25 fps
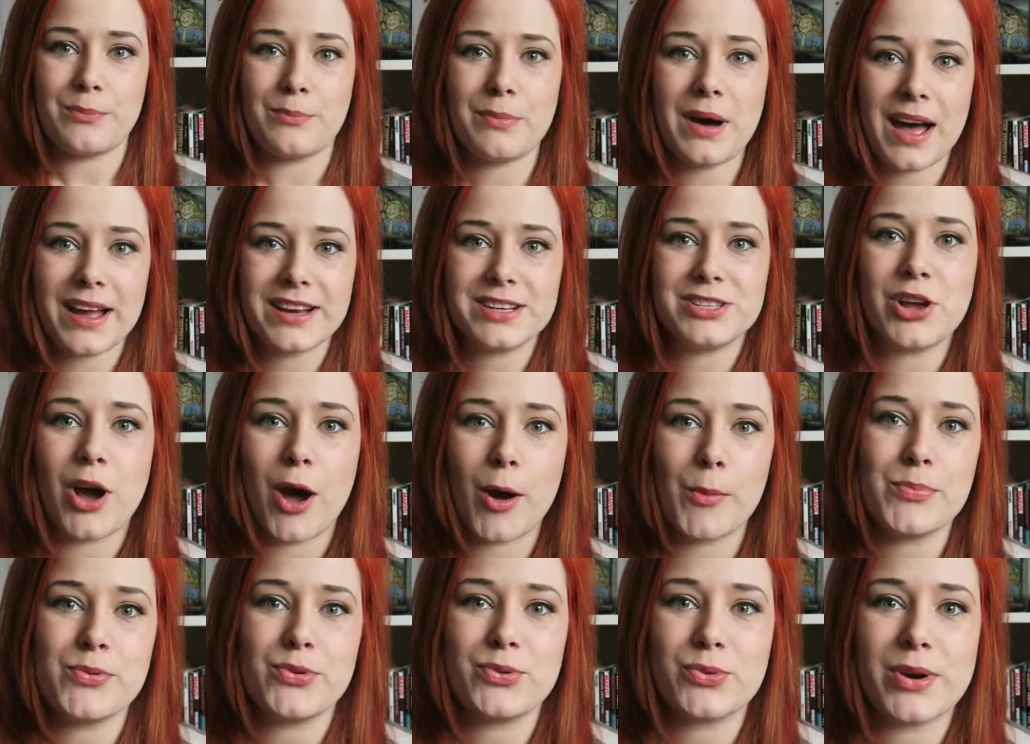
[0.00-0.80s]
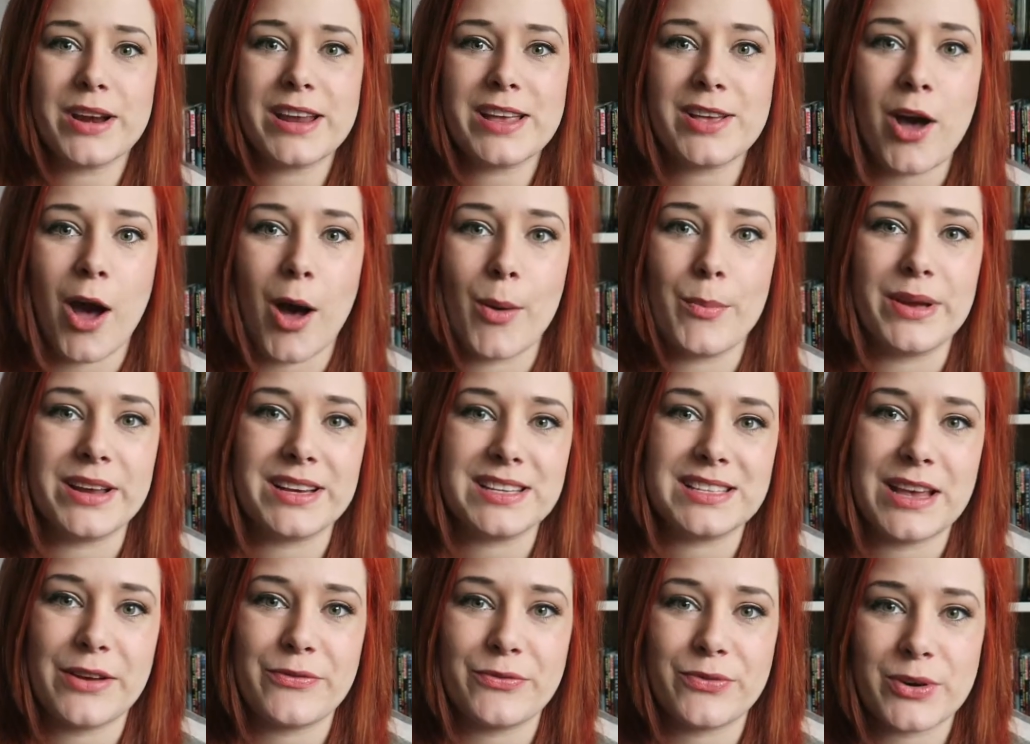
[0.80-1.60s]
My top three
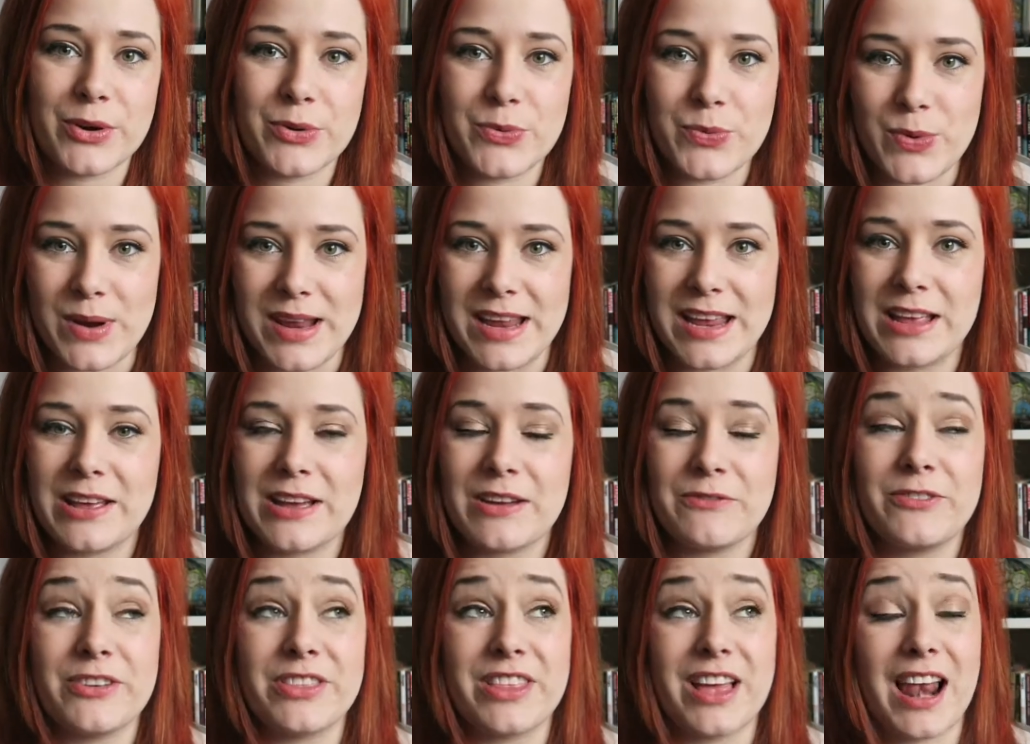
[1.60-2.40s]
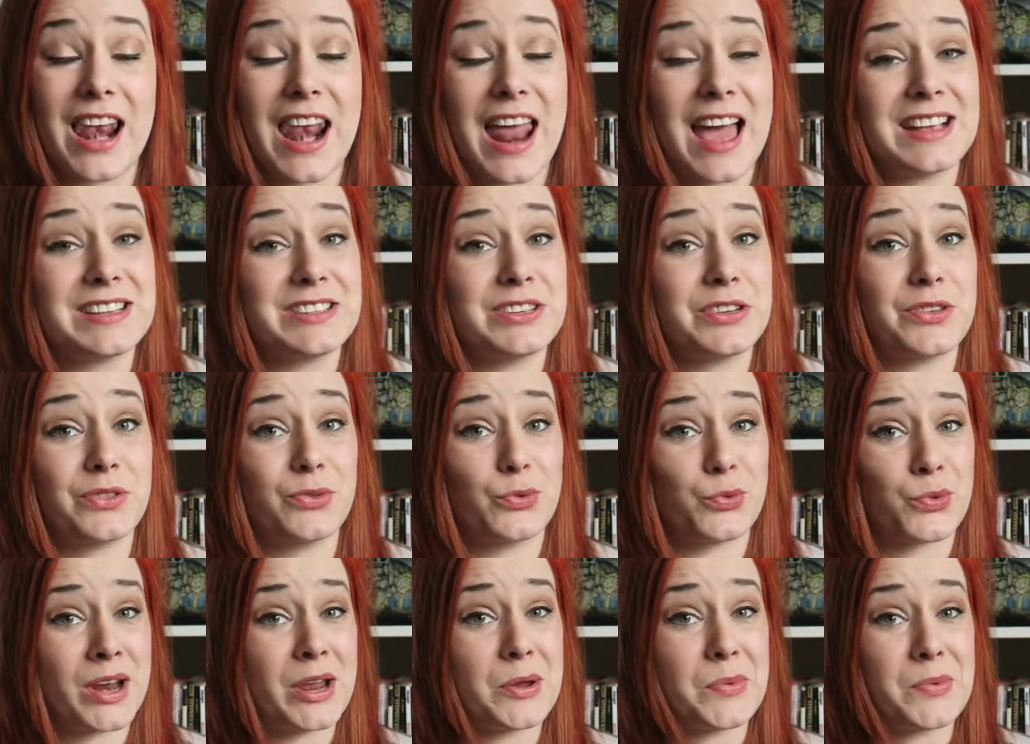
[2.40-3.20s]
comics every week for the last
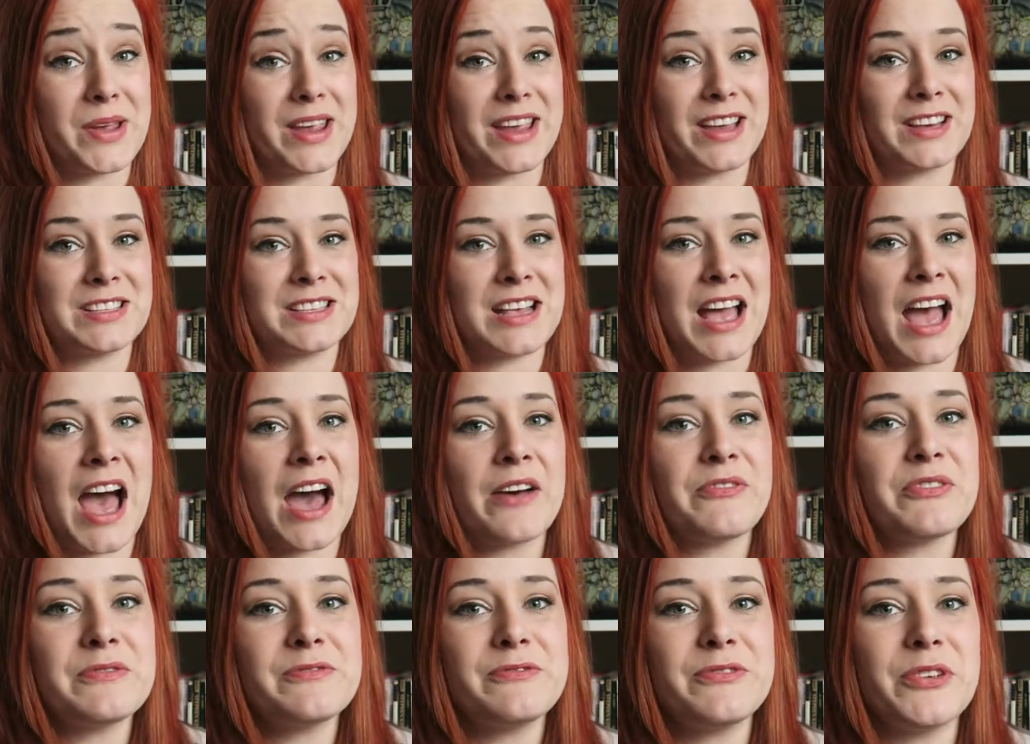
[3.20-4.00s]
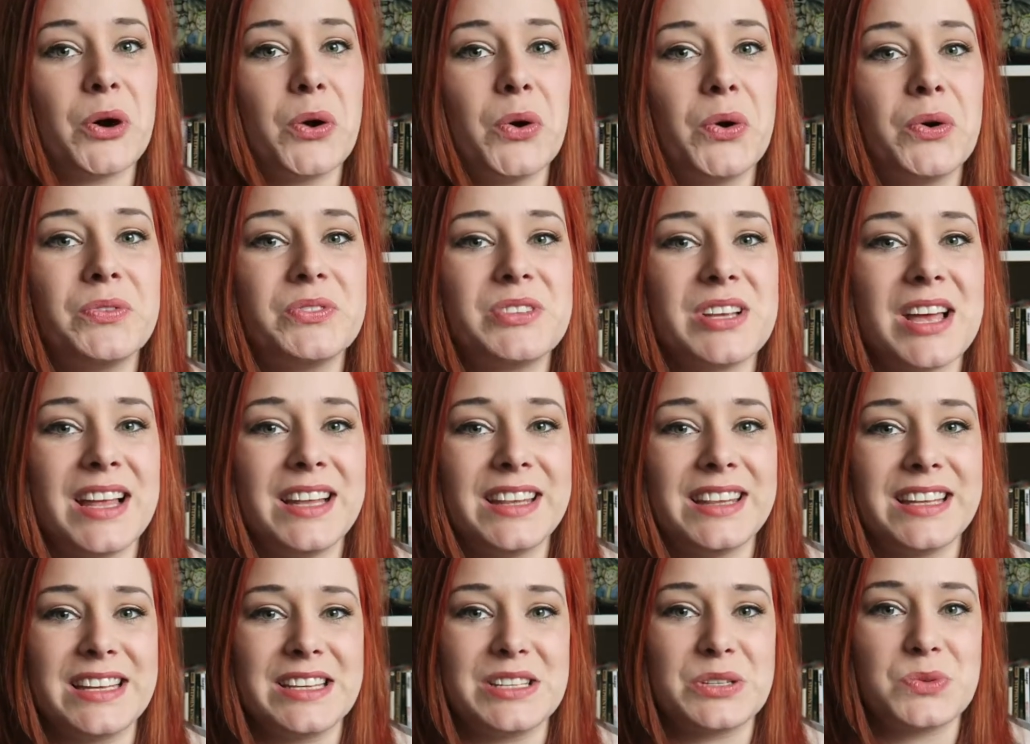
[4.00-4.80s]
three weeks have involved
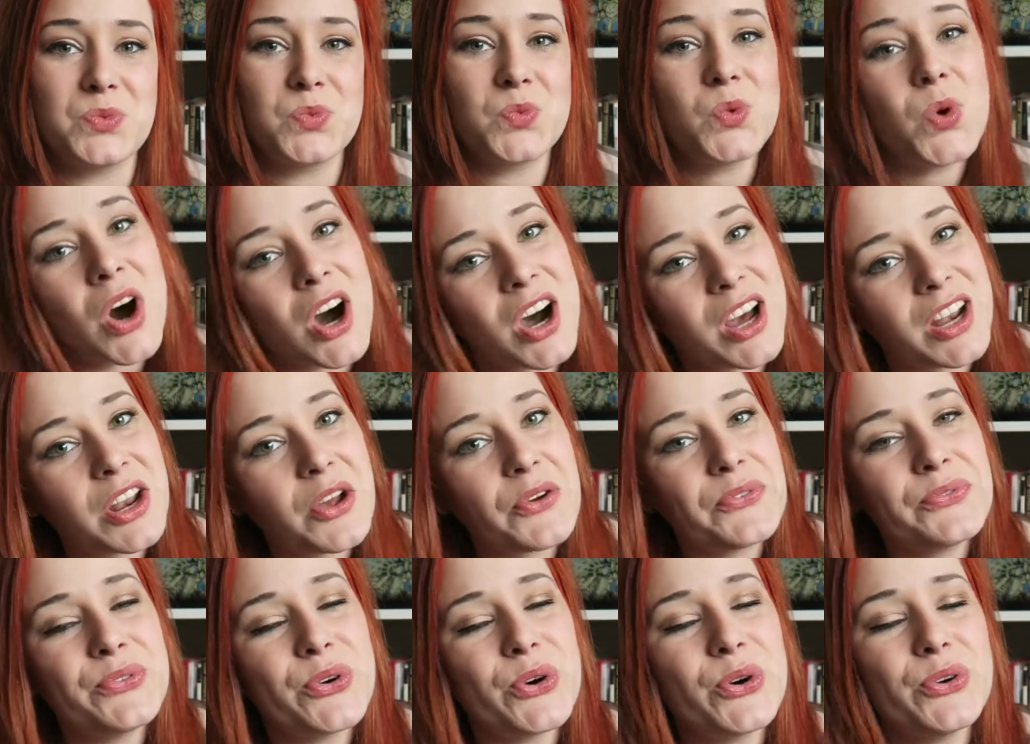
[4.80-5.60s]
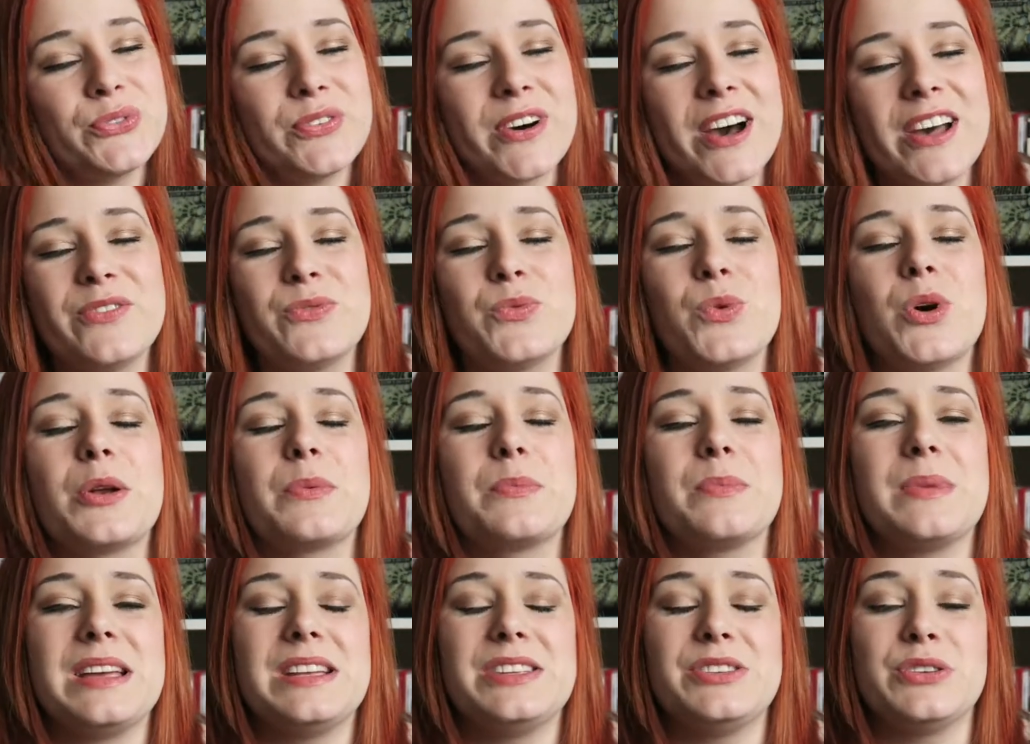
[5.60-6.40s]
at least one four five
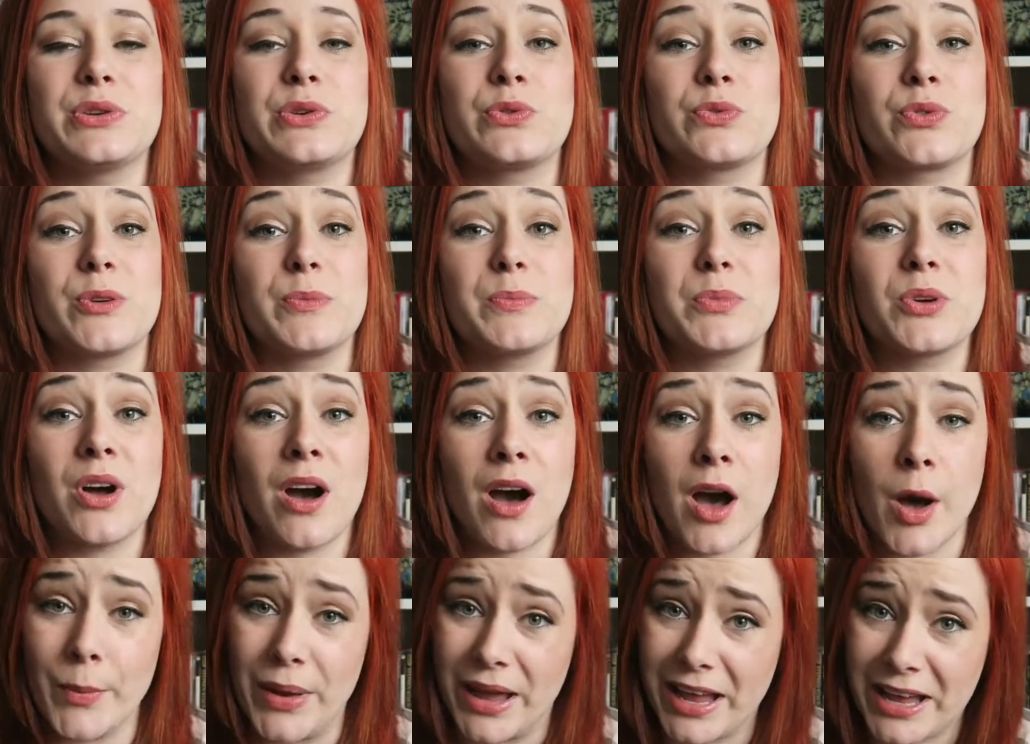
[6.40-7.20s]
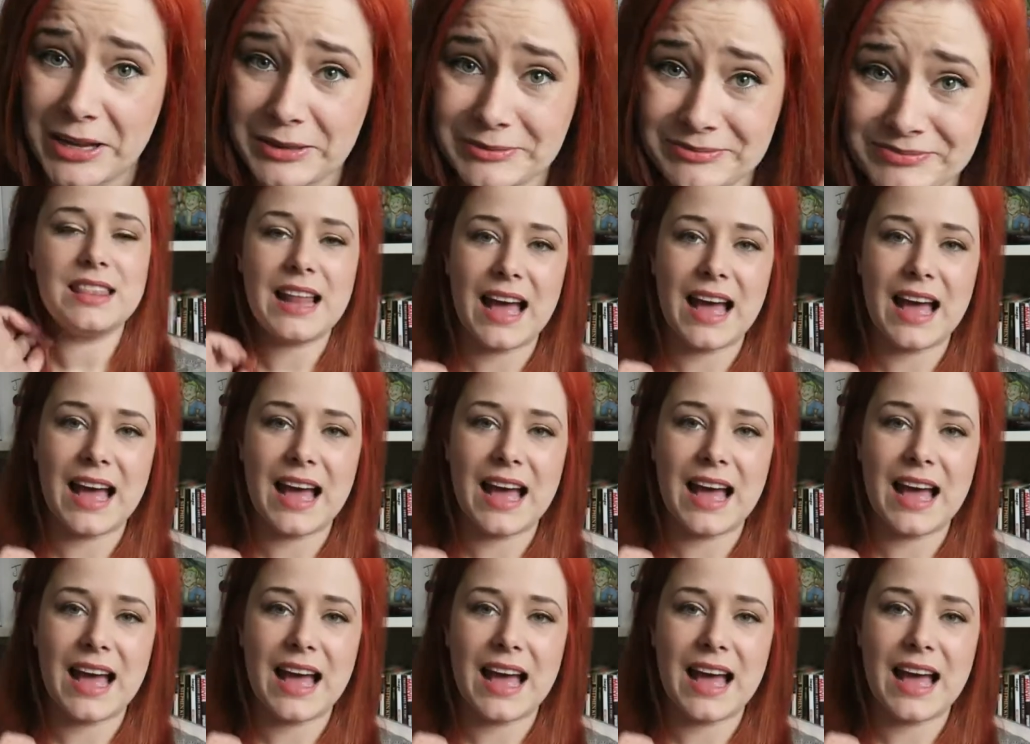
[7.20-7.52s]
one Media Group comic.